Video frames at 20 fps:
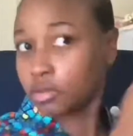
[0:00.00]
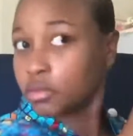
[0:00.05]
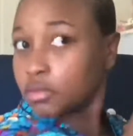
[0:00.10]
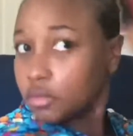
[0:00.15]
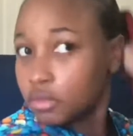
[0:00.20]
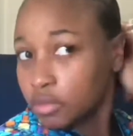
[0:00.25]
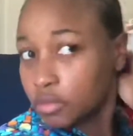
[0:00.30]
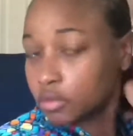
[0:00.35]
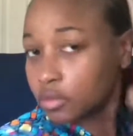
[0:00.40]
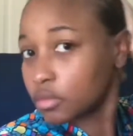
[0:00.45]

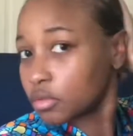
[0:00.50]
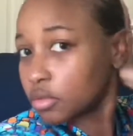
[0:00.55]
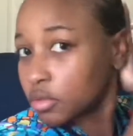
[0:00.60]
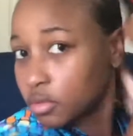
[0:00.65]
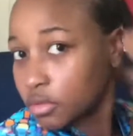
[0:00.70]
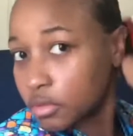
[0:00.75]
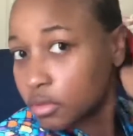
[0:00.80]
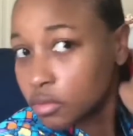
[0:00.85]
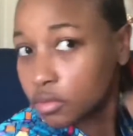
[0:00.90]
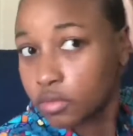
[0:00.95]
So anyway,
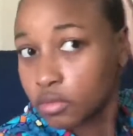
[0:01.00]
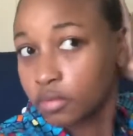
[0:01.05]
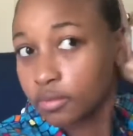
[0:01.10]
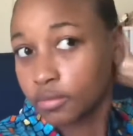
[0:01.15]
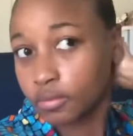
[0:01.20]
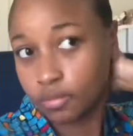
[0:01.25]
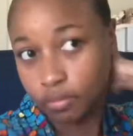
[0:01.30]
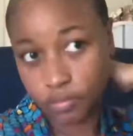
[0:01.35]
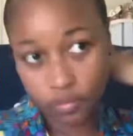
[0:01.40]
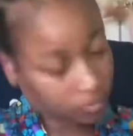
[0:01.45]
I'm laying
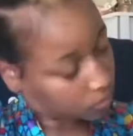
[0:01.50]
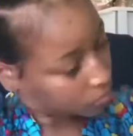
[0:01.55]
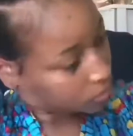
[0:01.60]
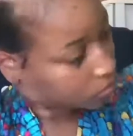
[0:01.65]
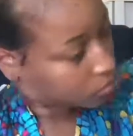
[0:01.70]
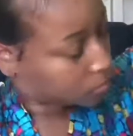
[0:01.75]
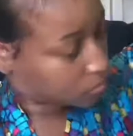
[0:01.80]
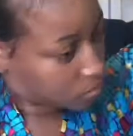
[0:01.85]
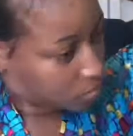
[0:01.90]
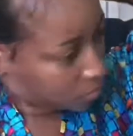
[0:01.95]
everything
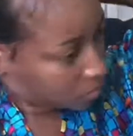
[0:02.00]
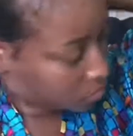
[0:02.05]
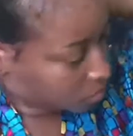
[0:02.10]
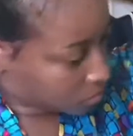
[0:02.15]
down.